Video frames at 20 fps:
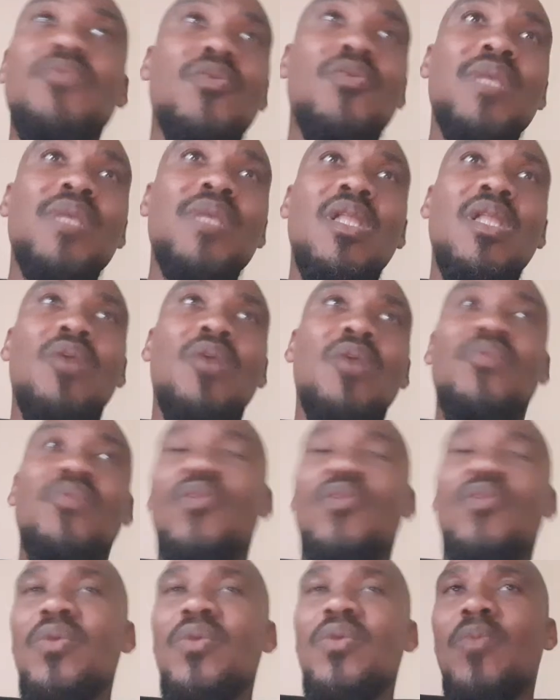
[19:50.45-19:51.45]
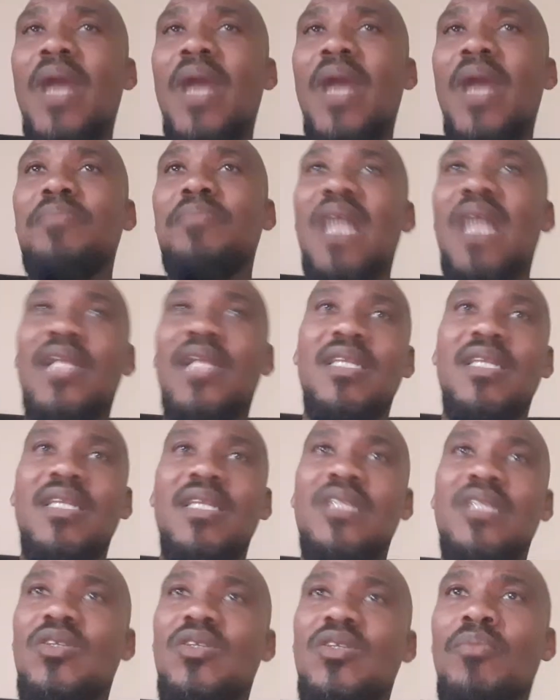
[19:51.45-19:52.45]
be long before we wiped out of
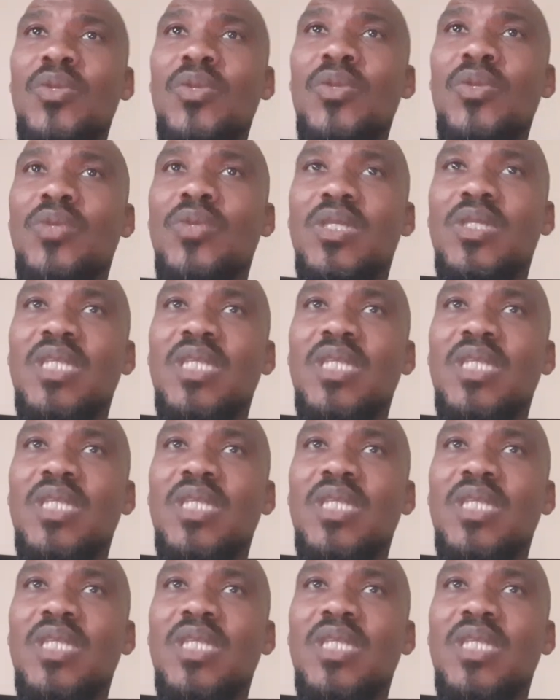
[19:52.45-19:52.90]
these communities,